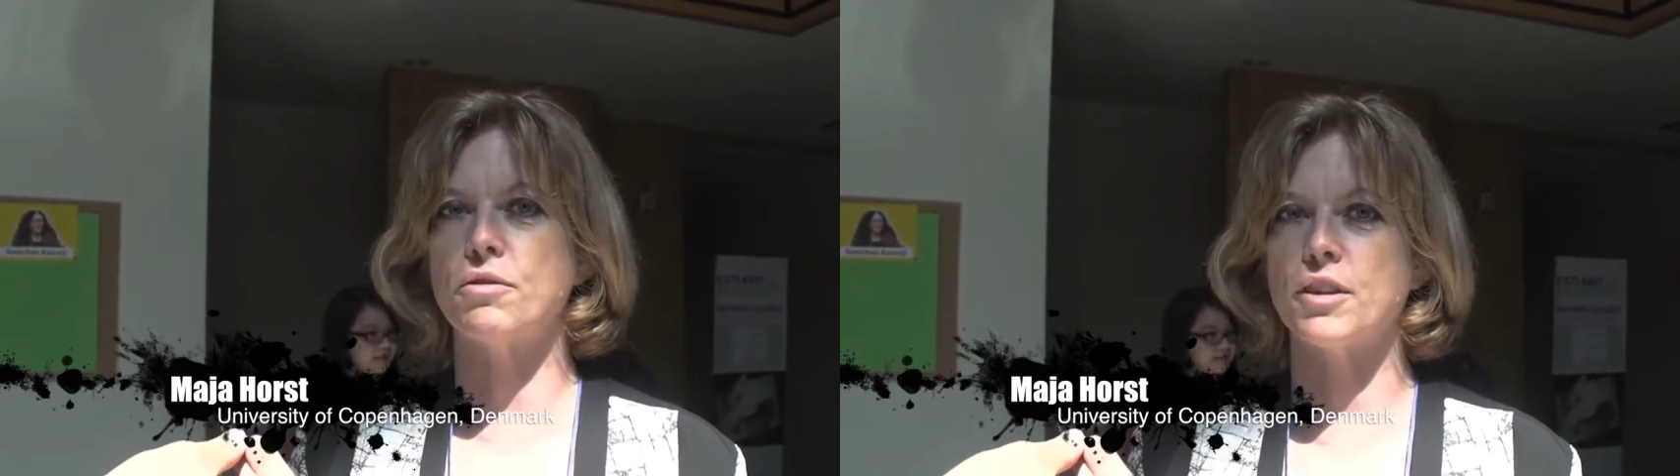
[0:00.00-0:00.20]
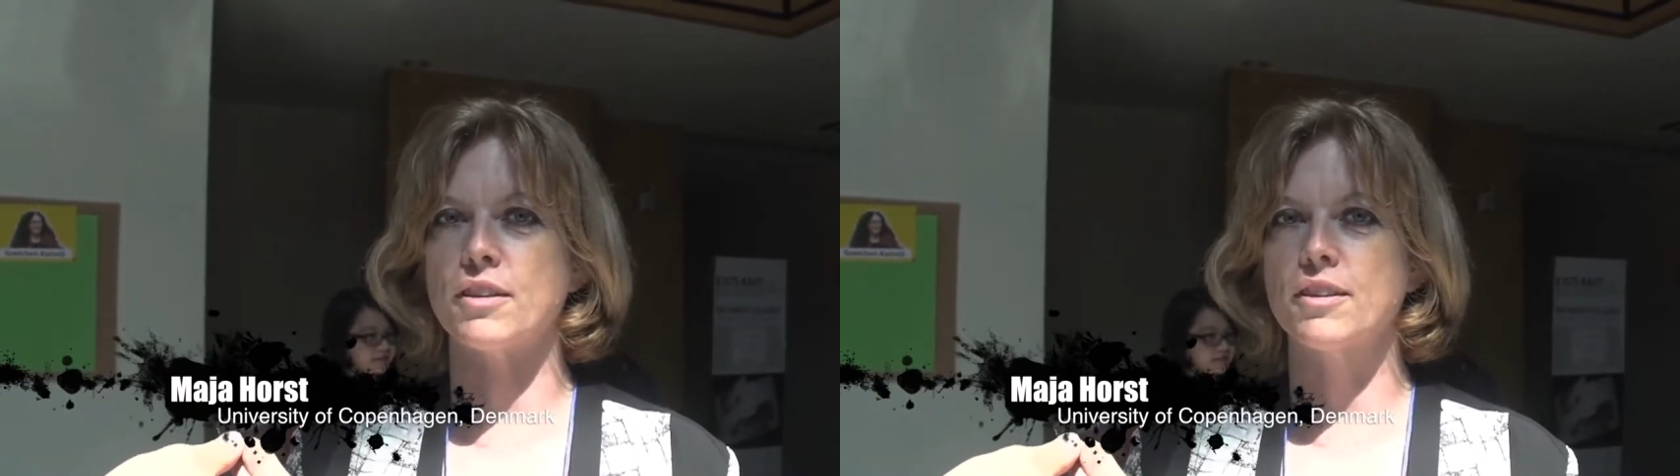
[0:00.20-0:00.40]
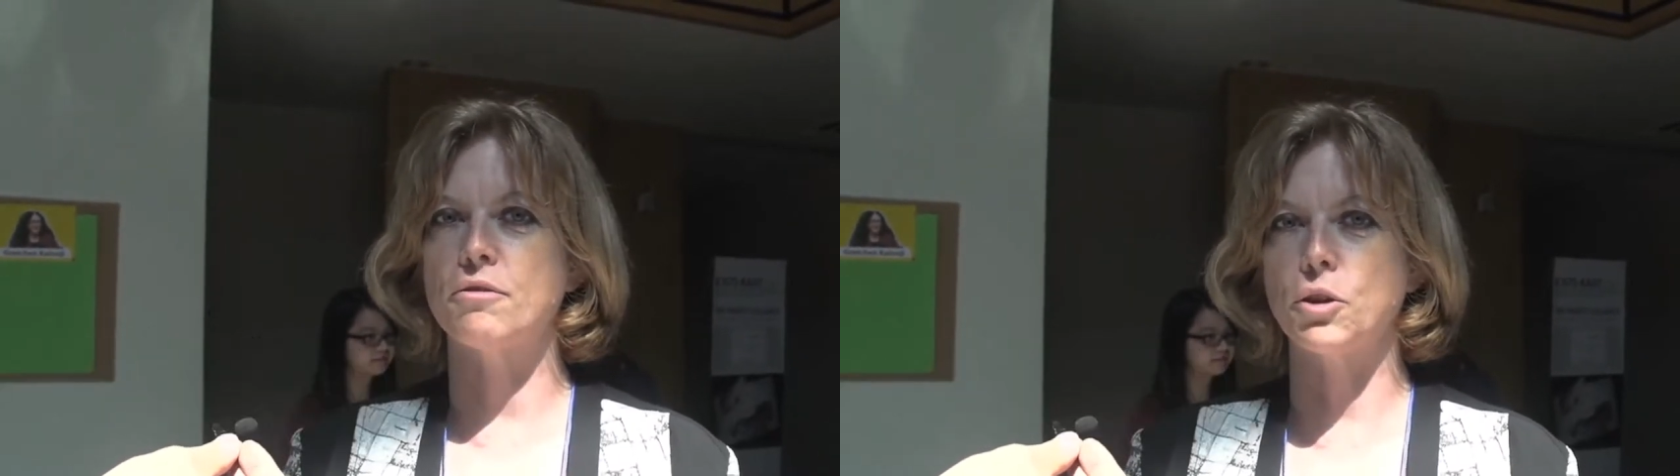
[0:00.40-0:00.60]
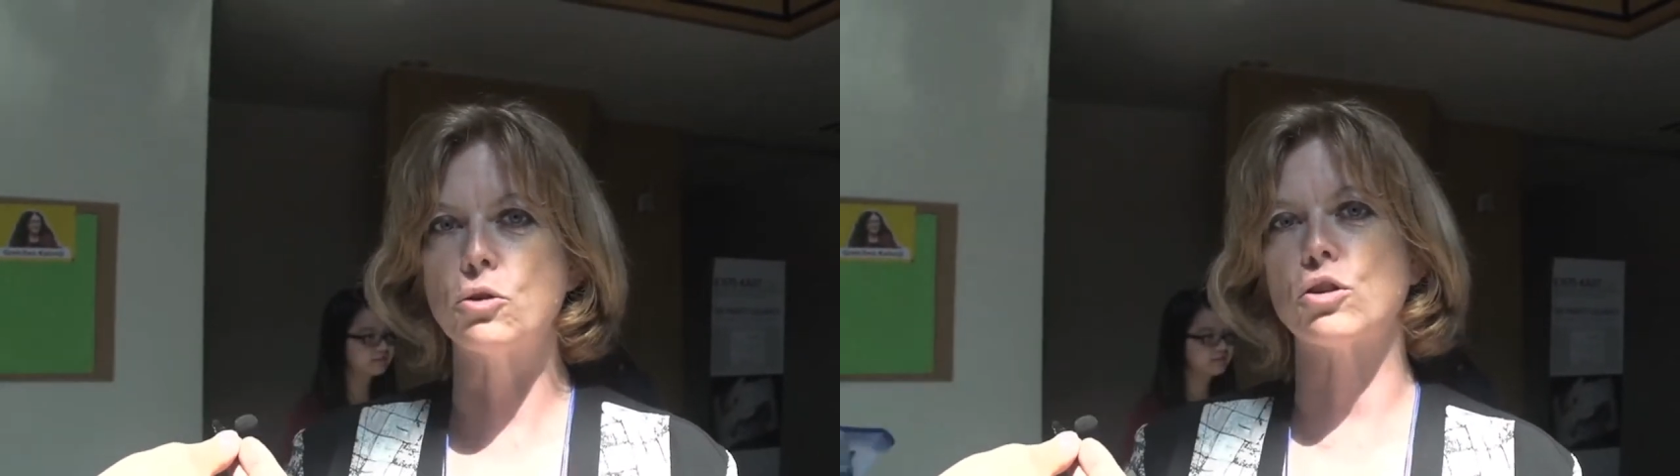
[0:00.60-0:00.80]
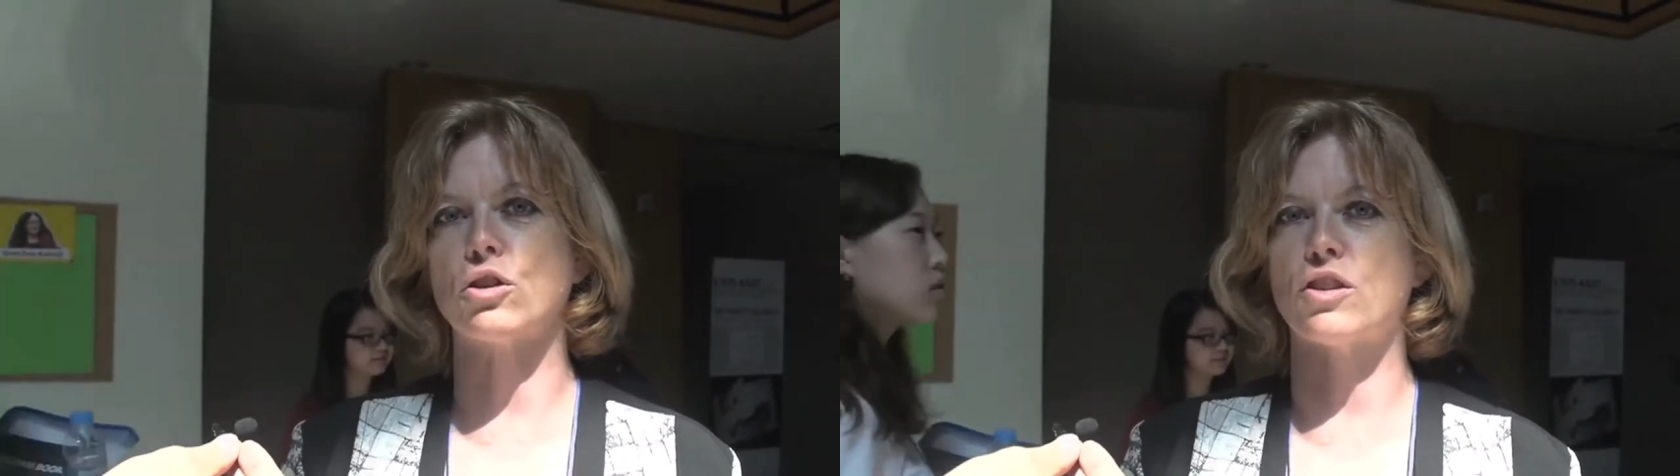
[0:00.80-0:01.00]
for
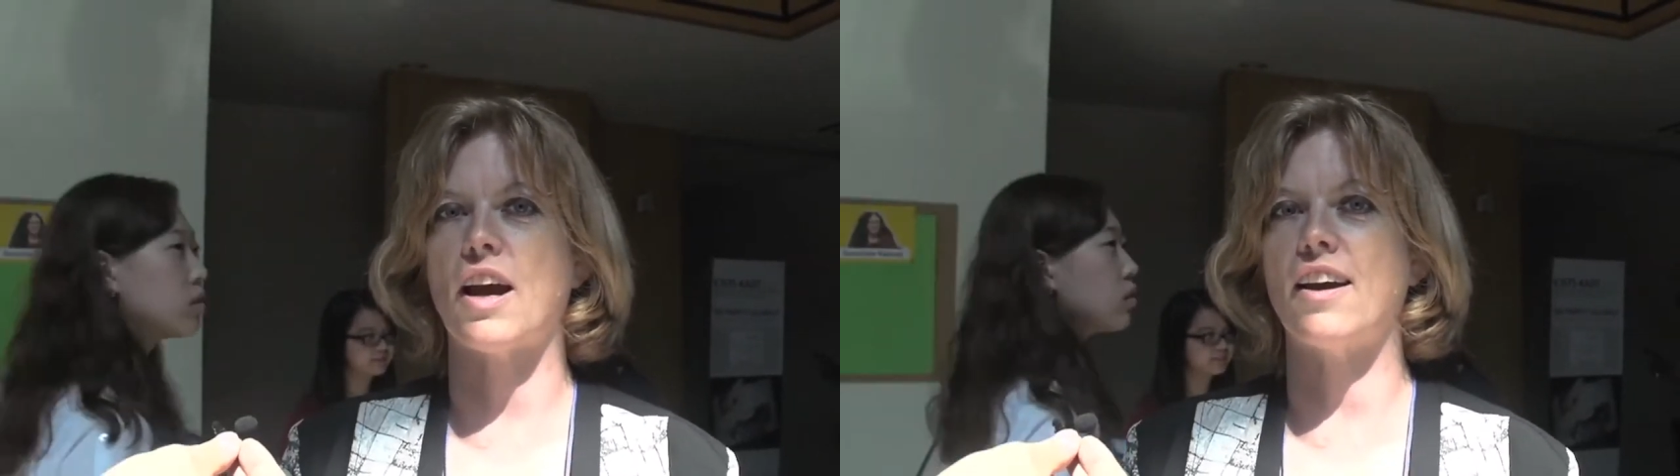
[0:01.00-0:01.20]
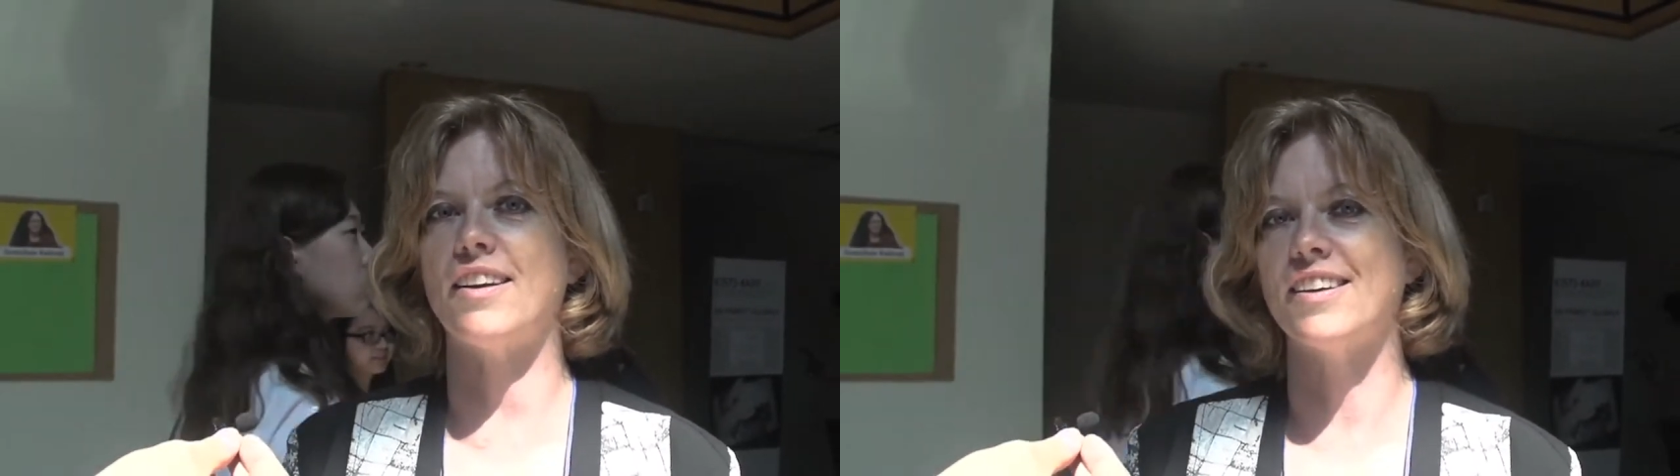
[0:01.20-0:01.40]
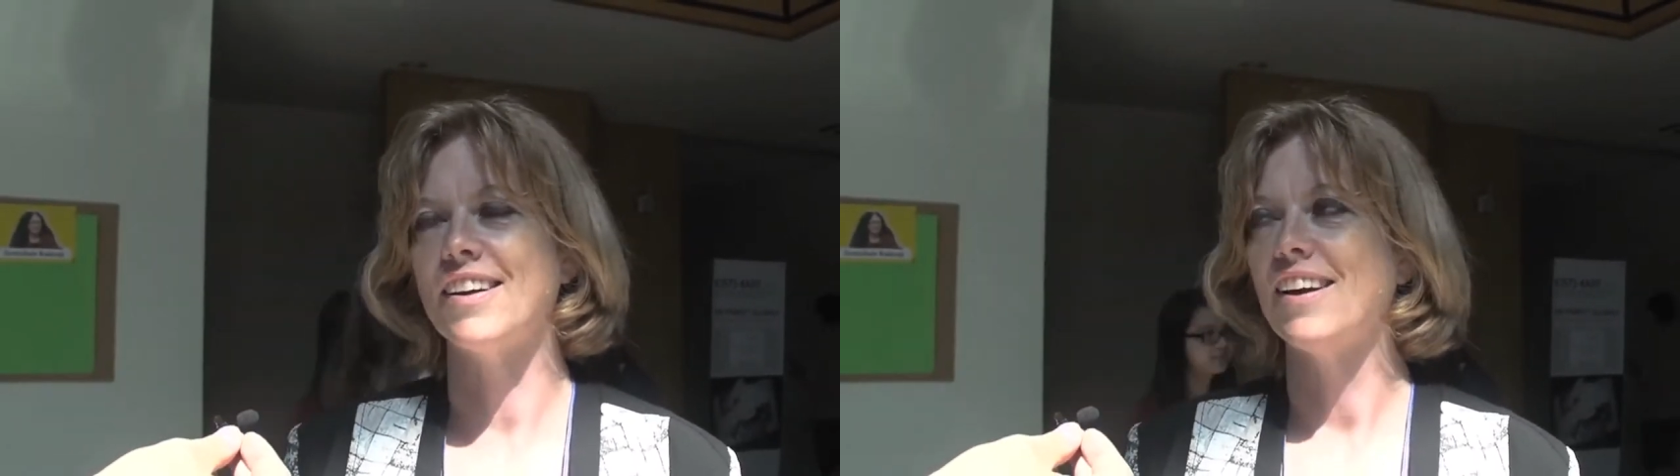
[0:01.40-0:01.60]
future society